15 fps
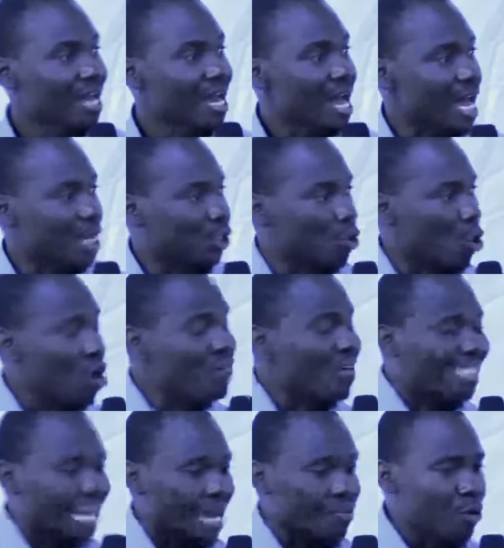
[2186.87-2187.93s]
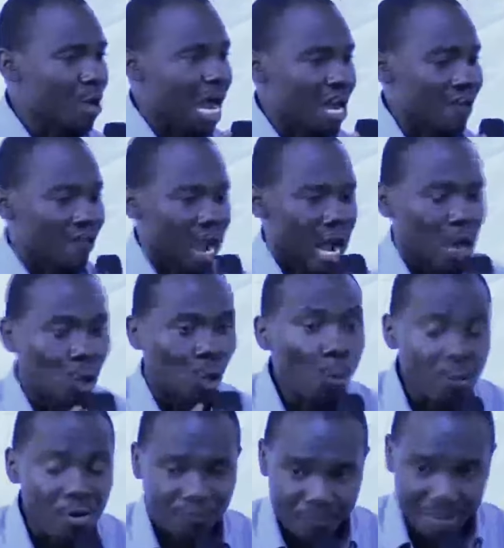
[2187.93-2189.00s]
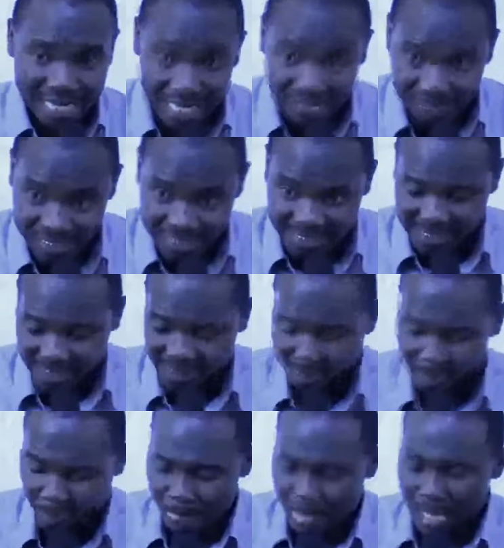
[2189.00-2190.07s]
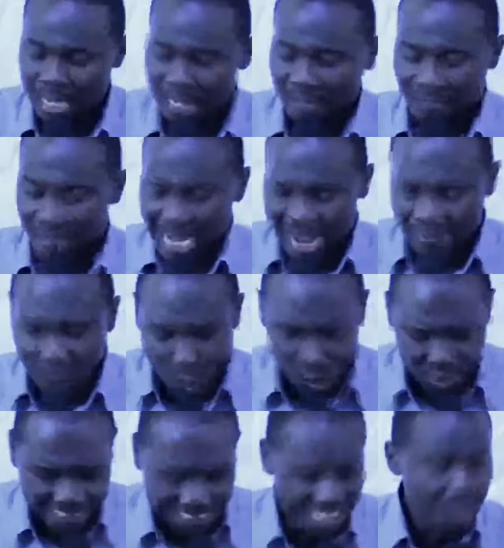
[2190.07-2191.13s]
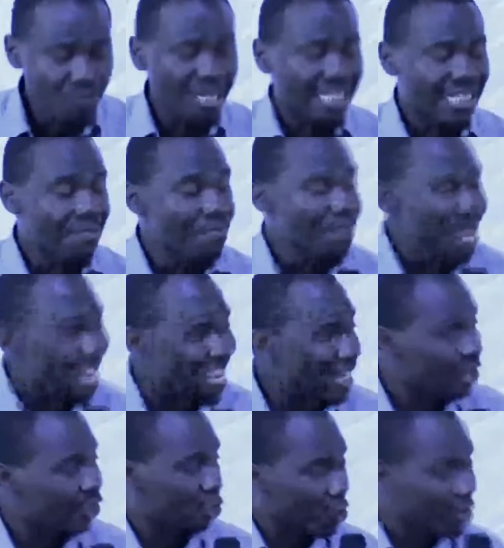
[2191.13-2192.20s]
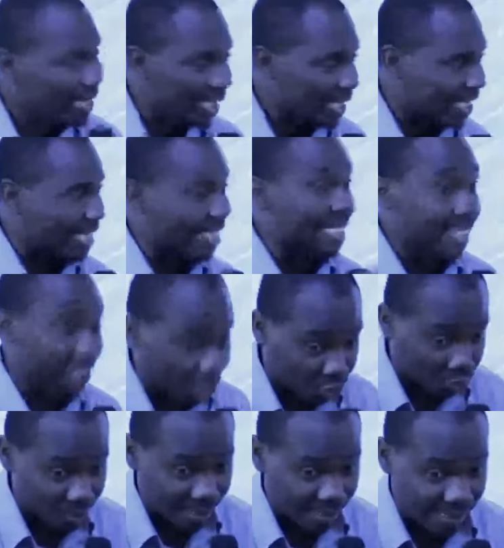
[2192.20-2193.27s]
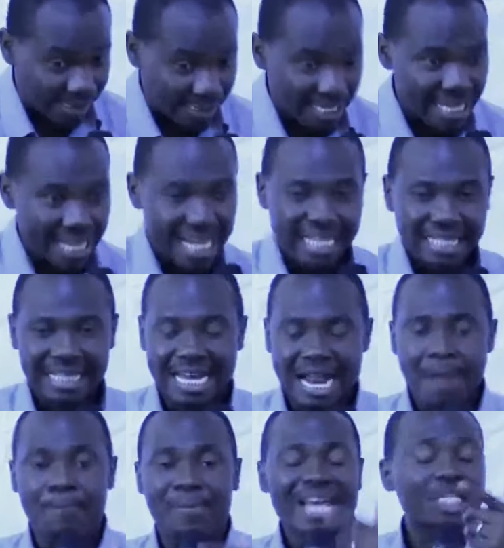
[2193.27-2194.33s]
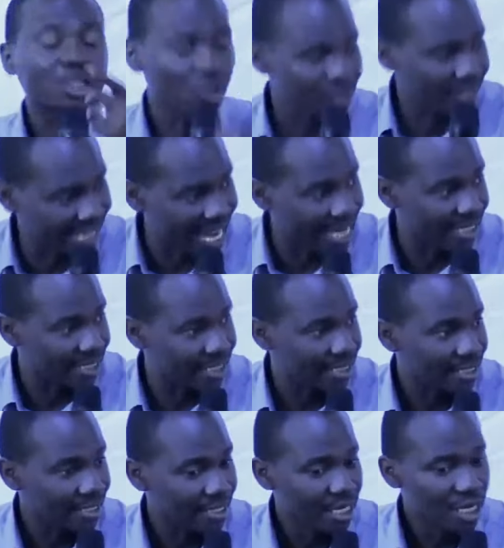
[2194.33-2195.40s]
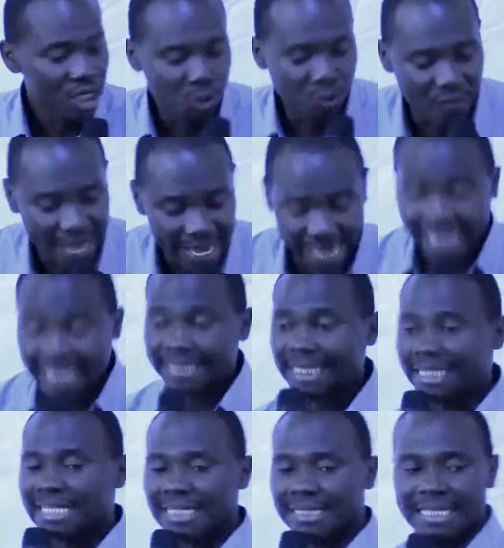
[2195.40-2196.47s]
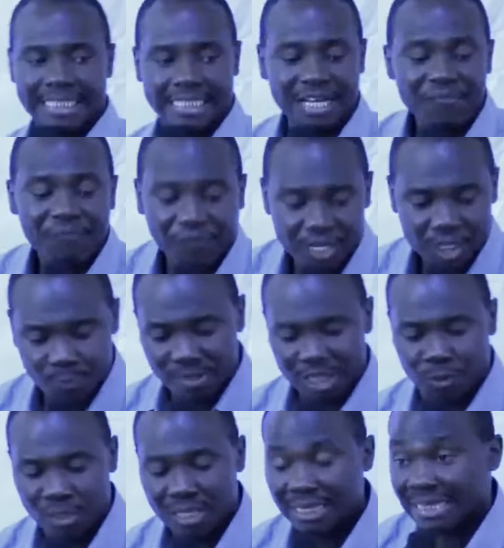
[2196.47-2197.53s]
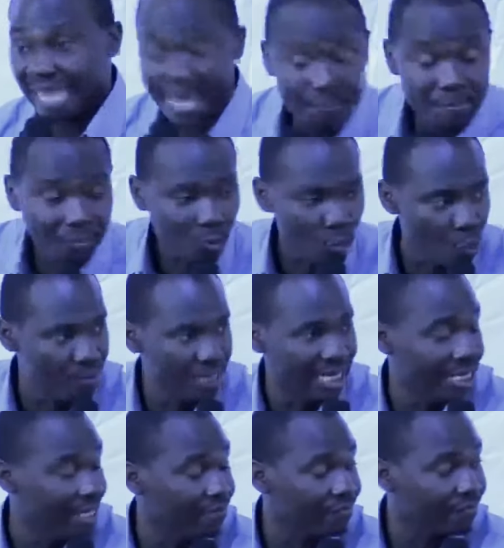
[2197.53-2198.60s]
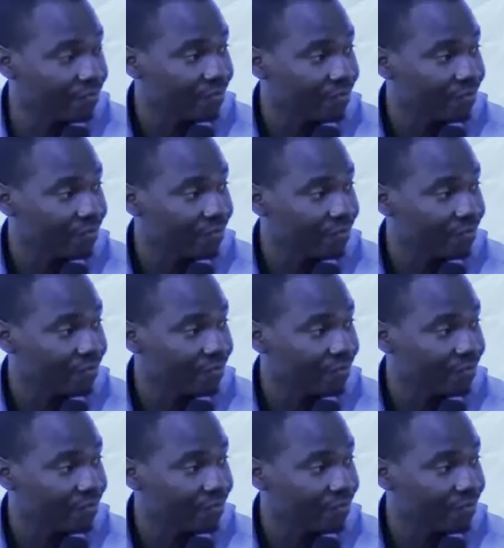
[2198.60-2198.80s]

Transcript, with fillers: And so over time you have a group of believers that have continually made choices and decisions that are based on sight, to the extent that the difference between them who believe